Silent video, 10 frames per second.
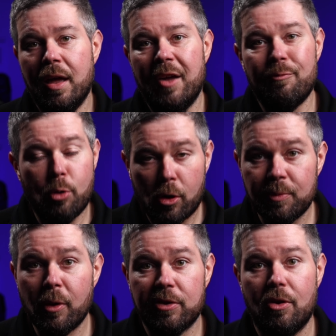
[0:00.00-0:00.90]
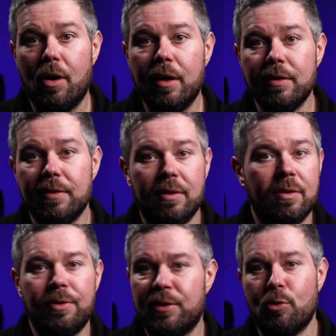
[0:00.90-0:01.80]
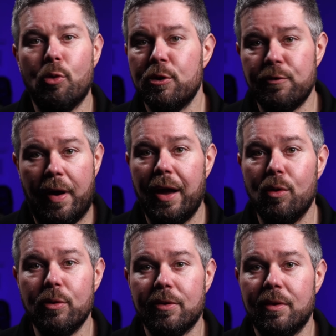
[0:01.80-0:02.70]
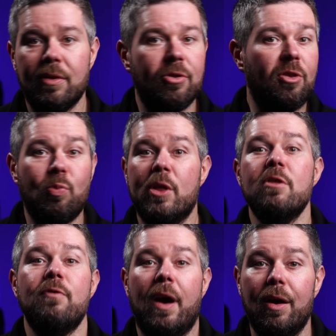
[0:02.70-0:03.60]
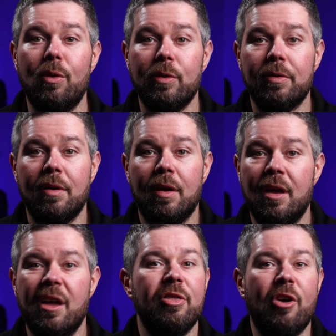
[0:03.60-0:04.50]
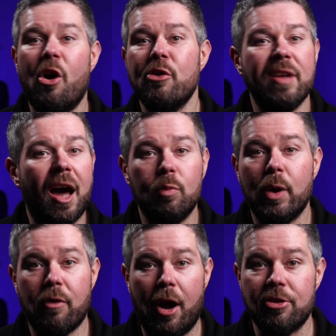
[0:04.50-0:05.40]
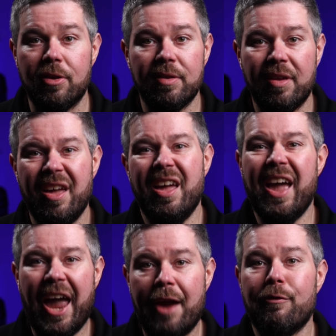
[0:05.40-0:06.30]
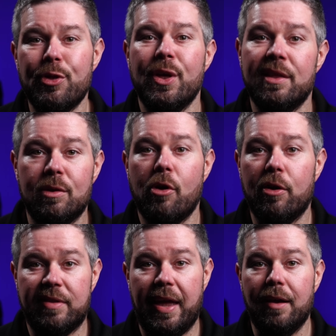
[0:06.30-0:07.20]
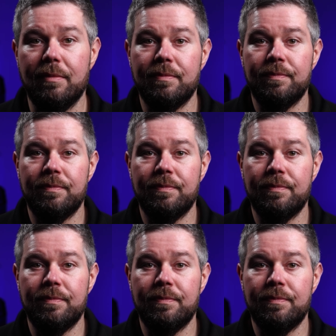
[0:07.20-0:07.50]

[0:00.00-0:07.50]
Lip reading: If Proxmox dies, the storage fails, the switch fails, the host hardware crashes, everything still goes down.